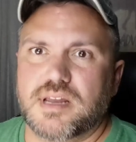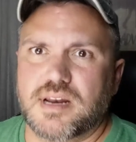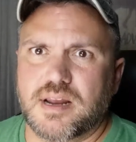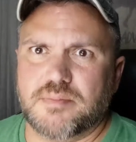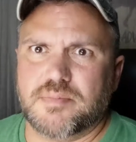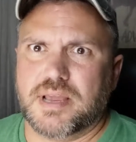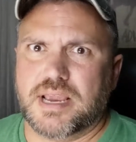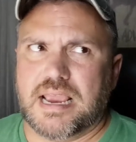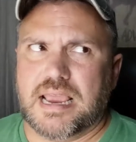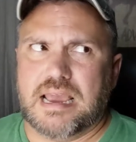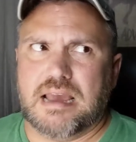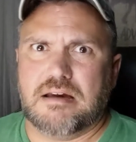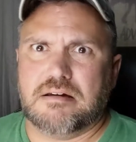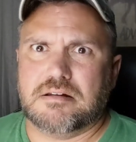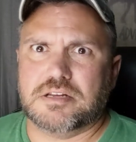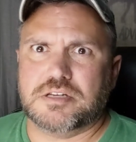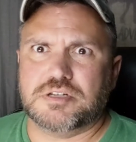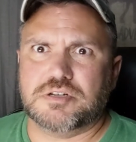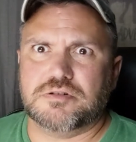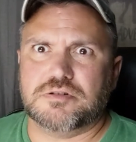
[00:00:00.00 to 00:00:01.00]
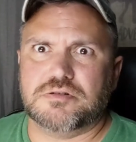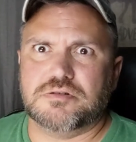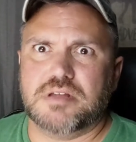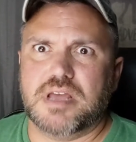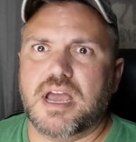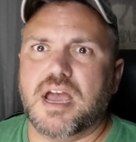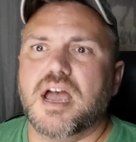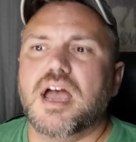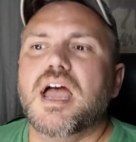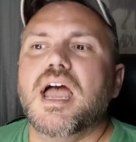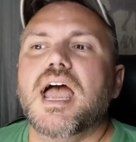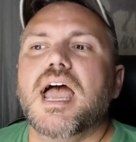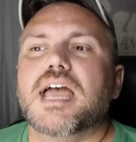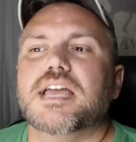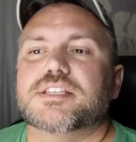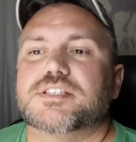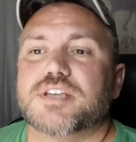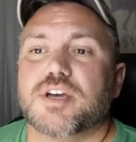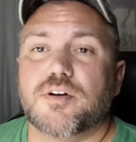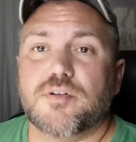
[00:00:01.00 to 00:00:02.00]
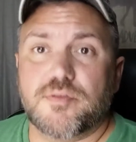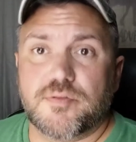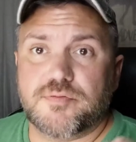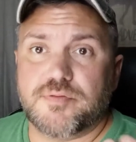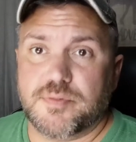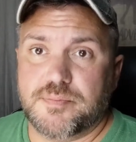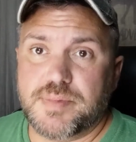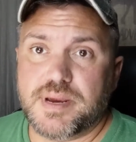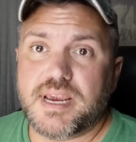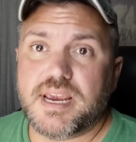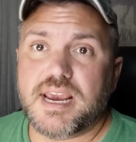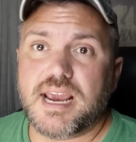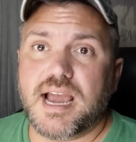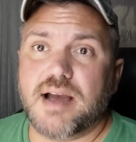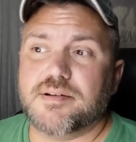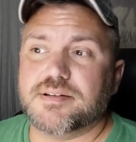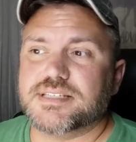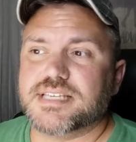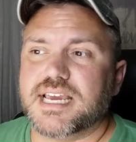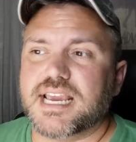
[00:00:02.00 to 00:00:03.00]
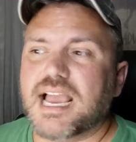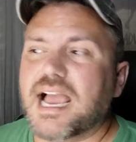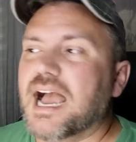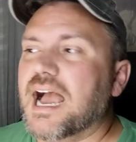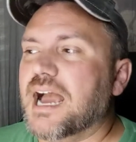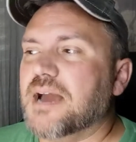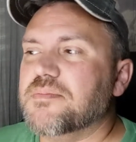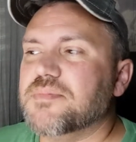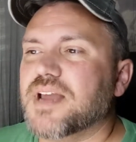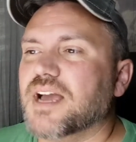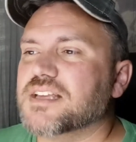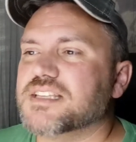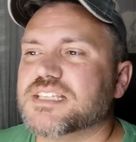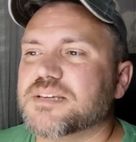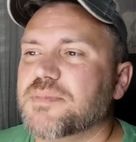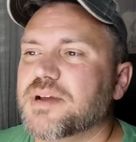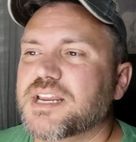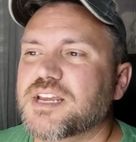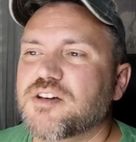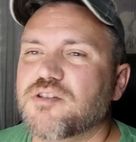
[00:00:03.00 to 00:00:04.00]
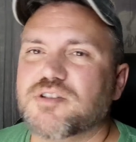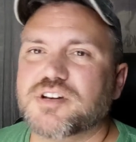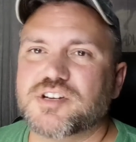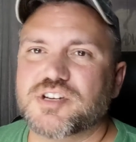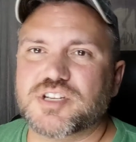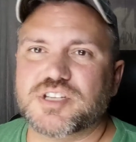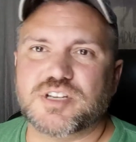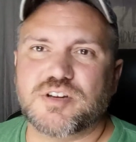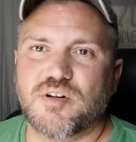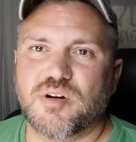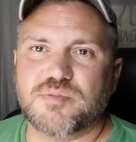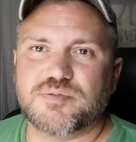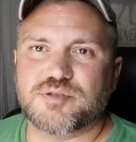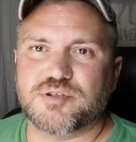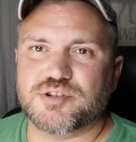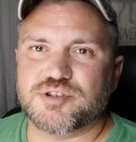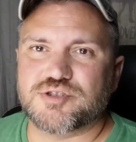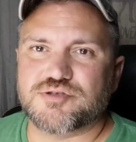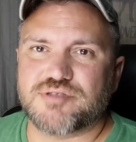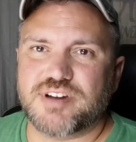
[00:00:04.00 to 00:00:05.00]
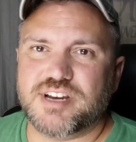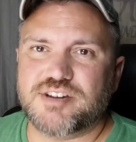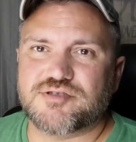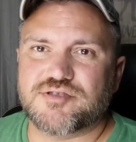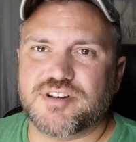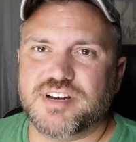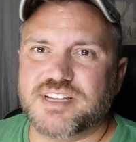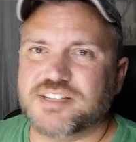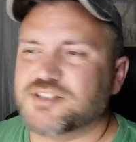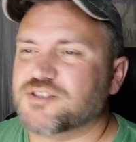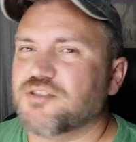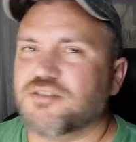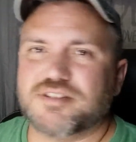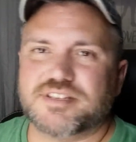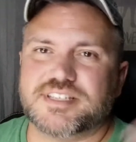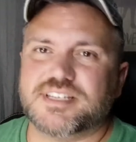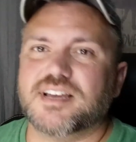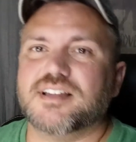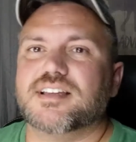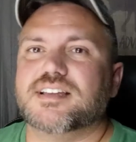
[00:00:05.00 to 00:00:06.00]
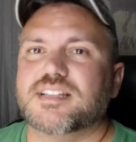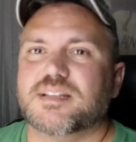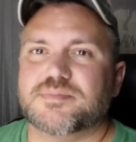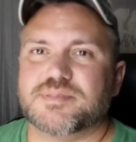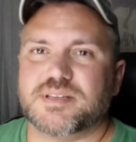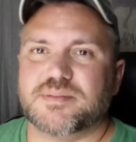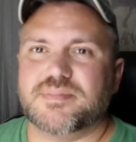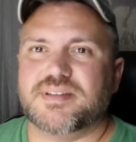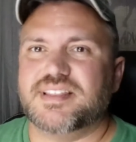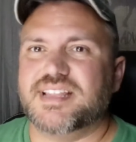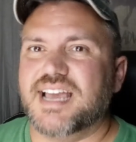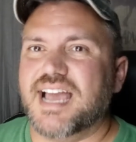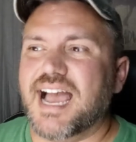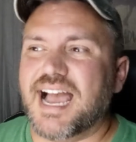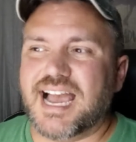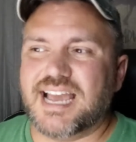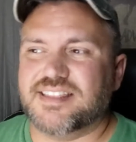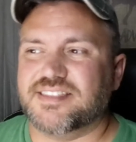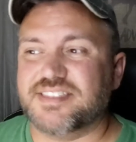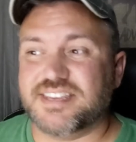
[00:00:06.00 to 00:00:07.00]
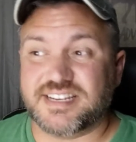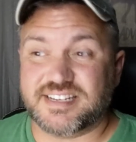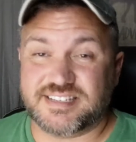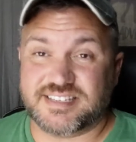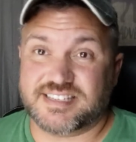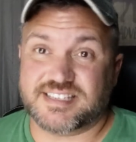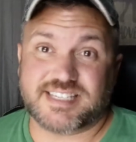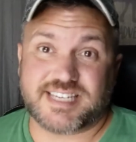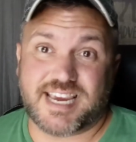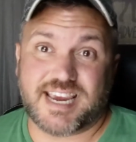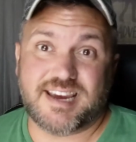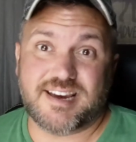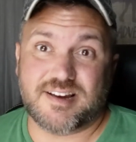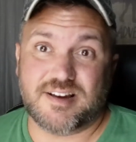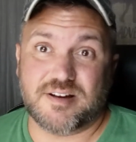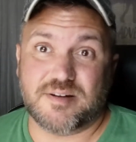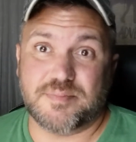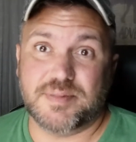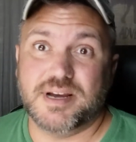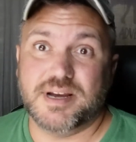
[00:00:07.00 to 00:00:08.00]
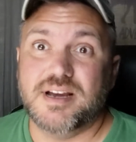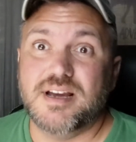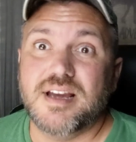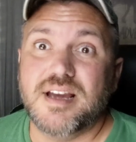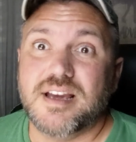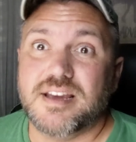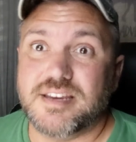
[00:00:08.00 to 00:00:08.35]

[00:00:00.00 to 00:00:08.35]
And I'm like, how did you do that? And so for me, I was like, I'm not somebody who can just go up to a stranger and start selling them something that I think is a scam,